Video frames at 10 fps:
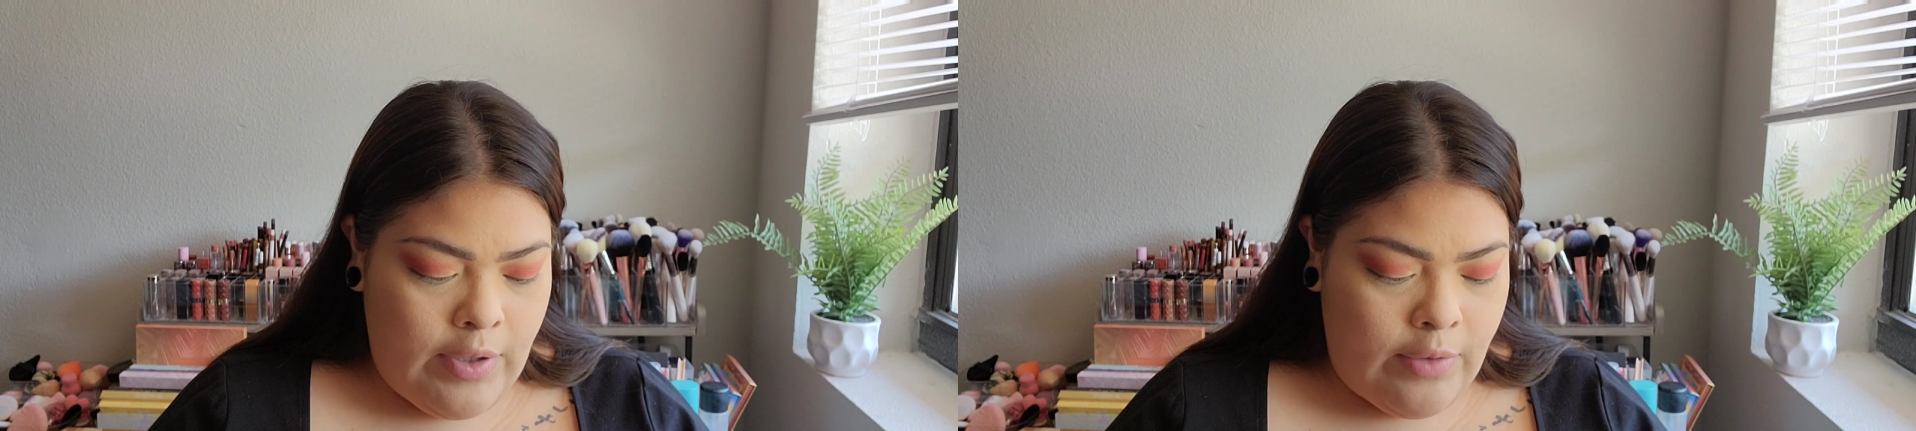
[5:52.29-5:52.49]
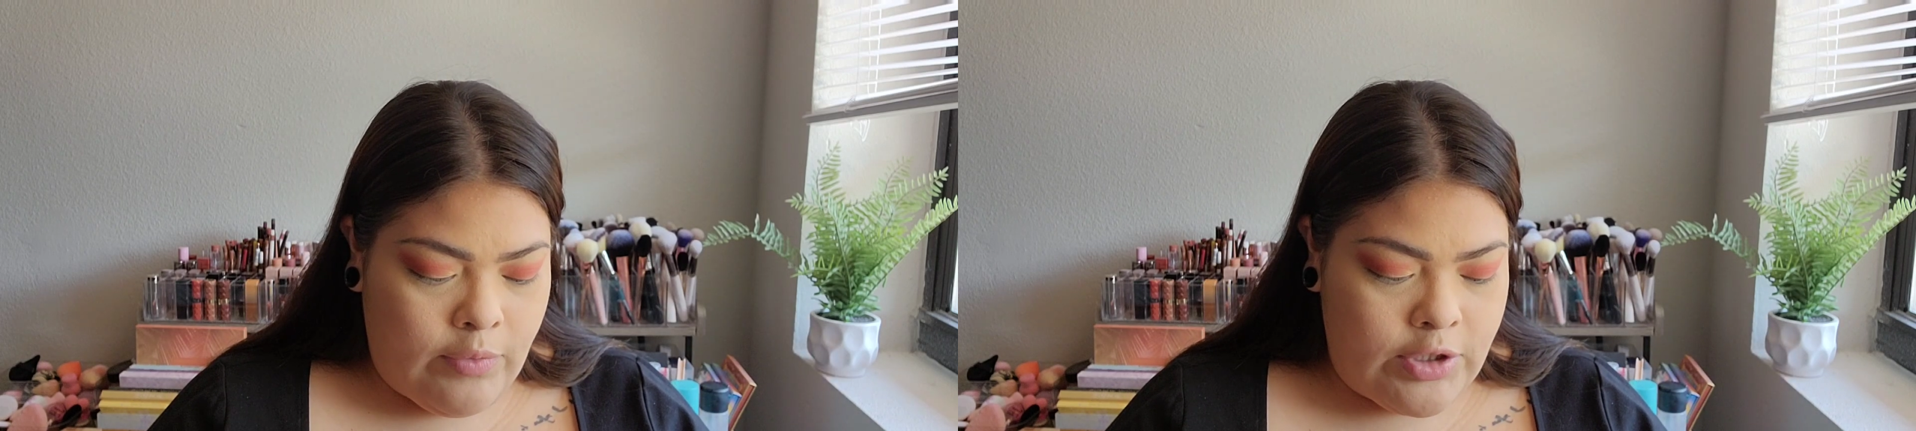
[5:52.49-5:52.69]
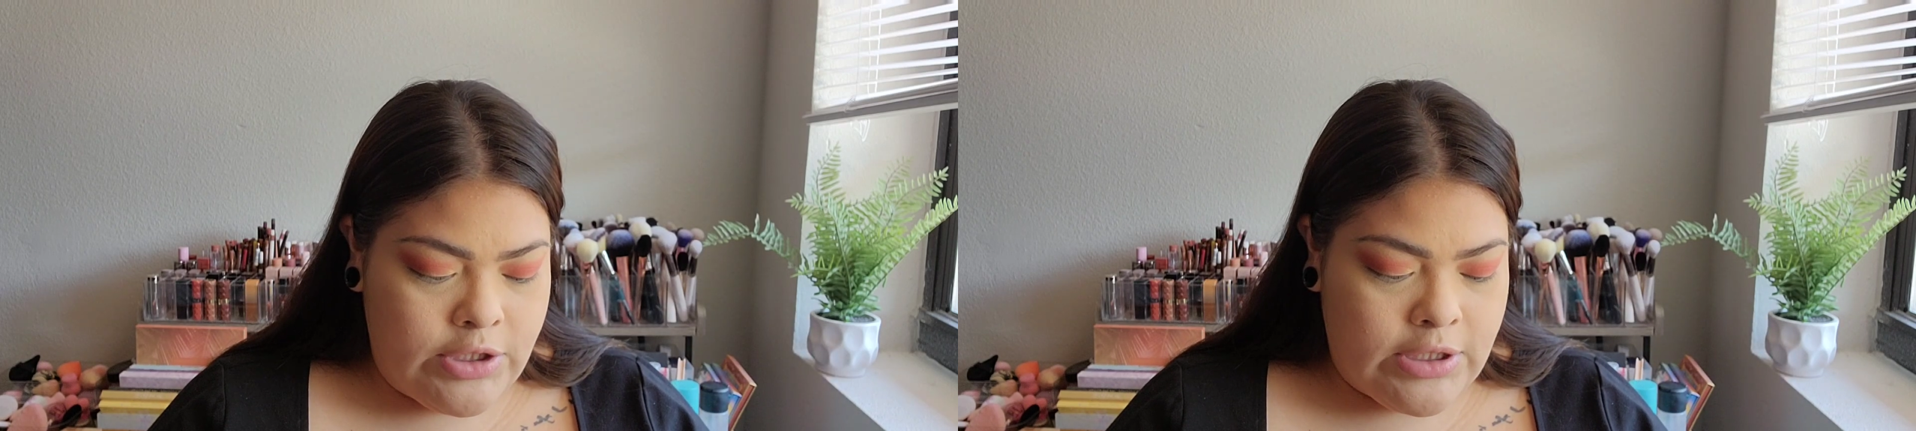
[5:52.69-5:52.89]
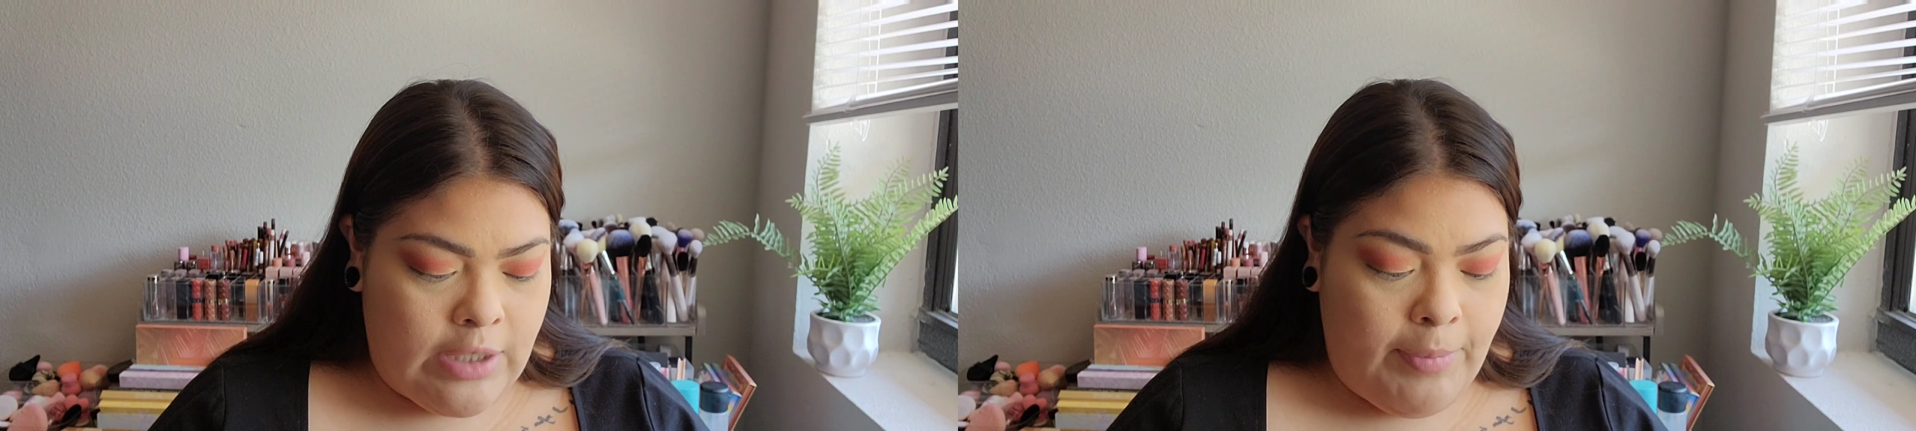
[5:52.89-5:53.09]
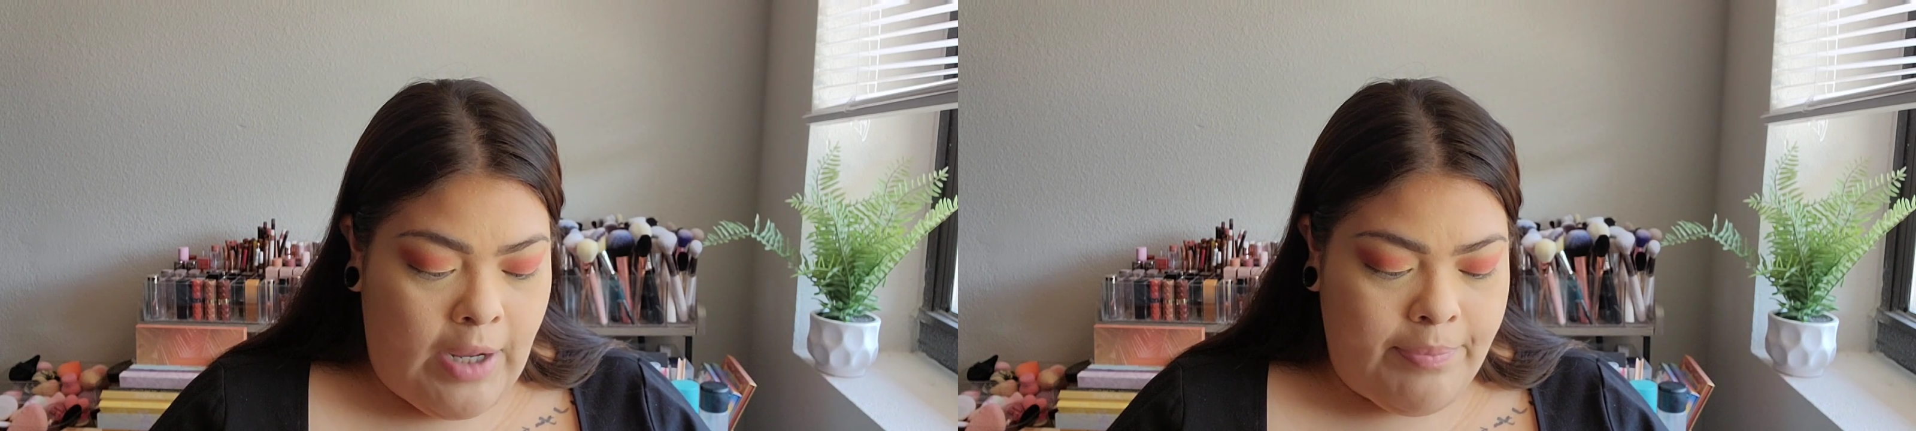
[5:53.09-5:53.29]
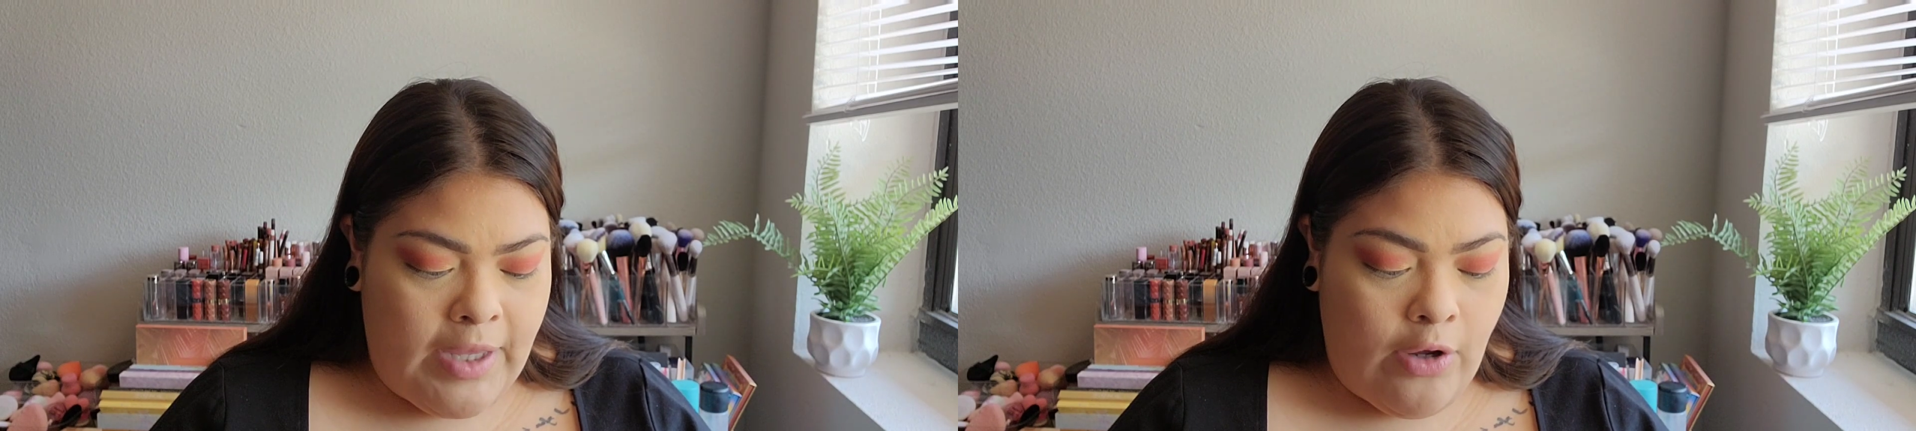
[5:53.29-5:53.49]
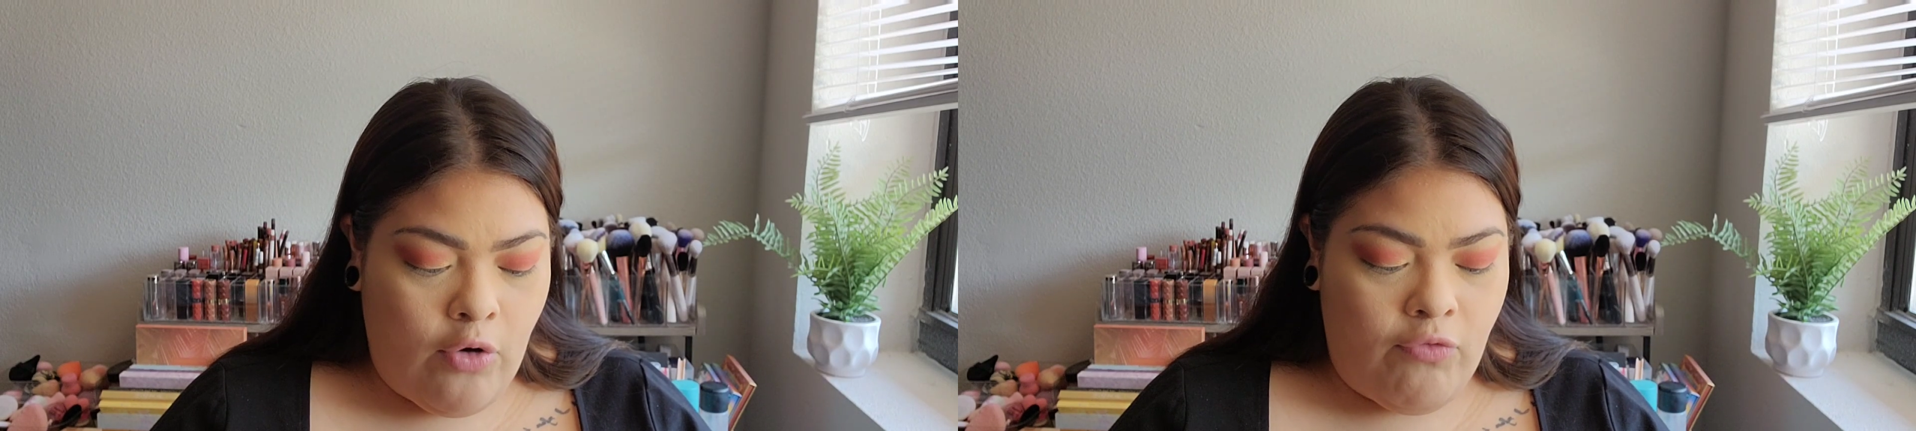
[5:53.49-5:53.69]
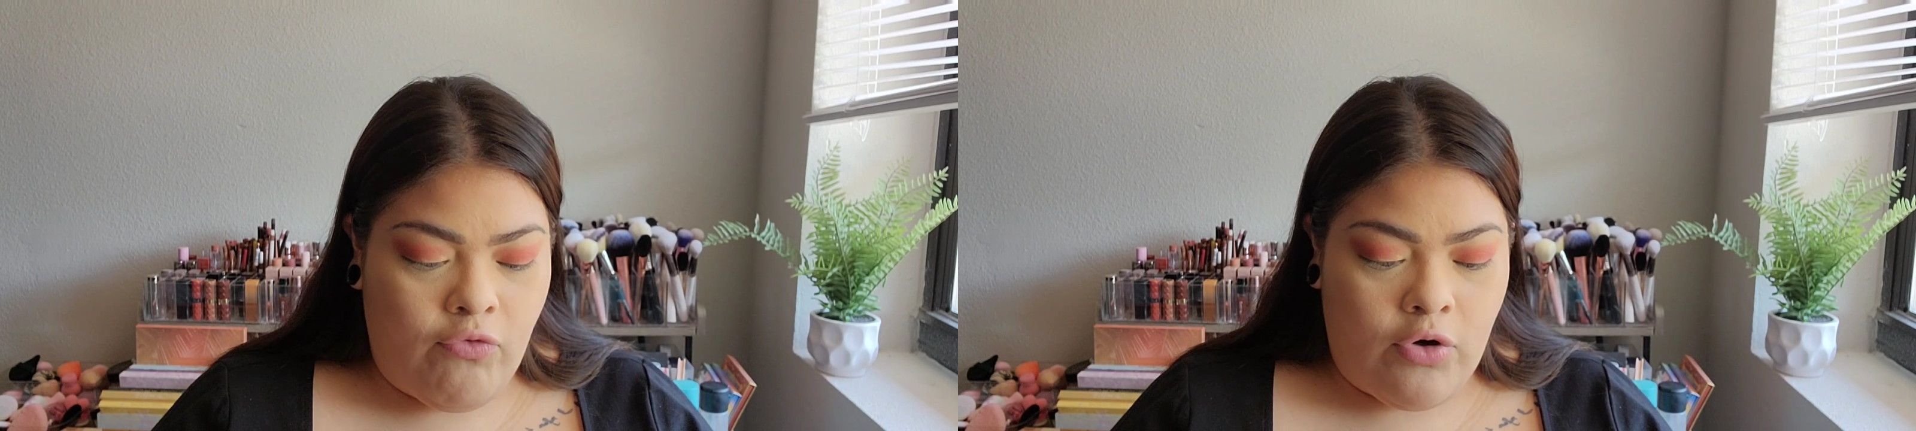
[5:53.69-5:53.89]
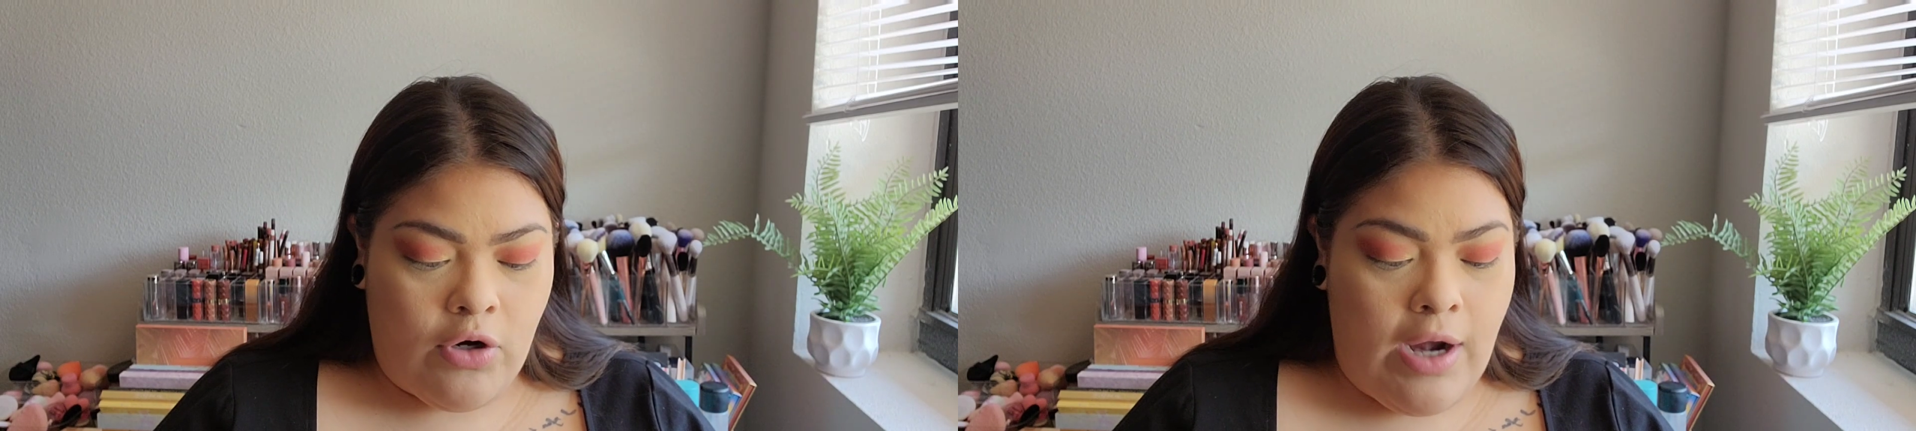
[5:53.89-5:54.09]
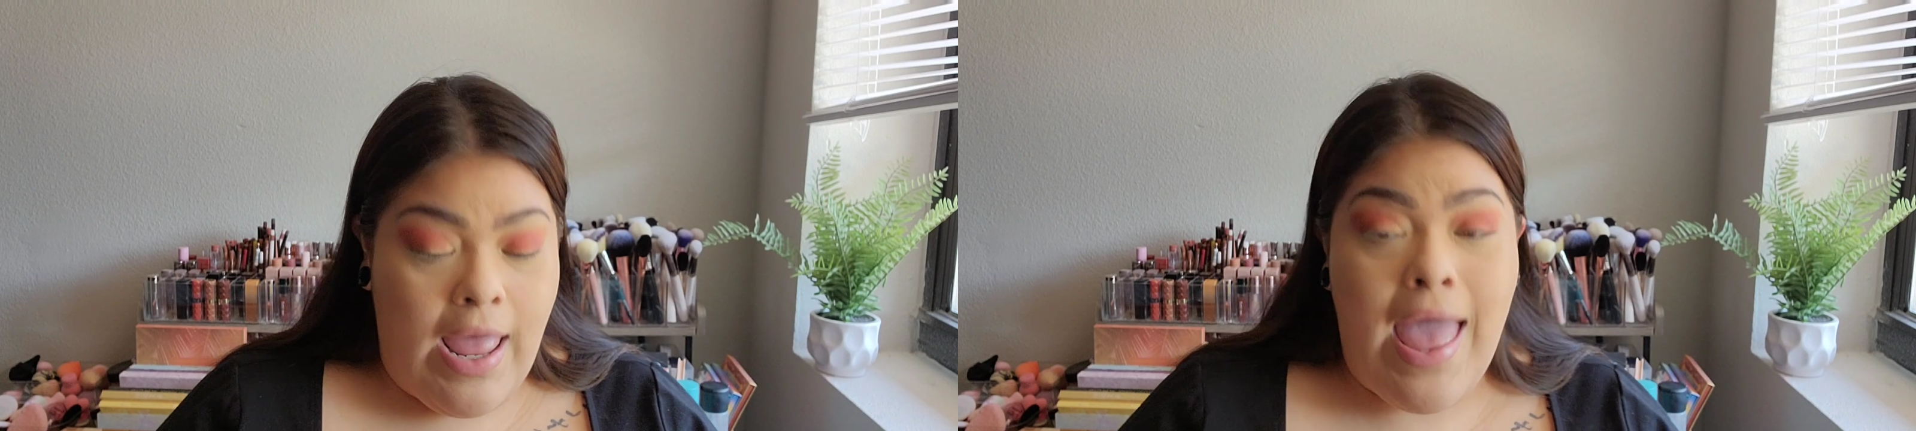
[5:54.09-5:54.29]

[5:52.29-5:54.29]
and we're just gonna pop that over